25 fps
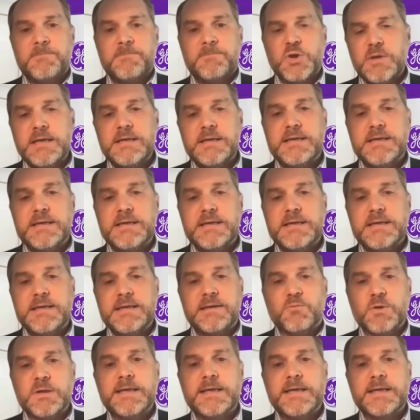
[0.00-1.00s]
unique
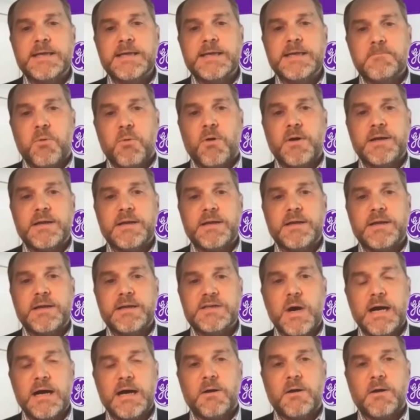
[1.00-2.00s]
and really important
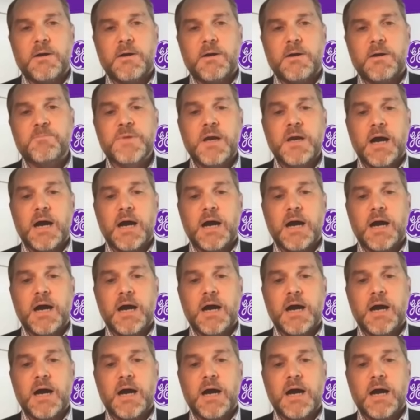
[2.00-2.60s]
as well,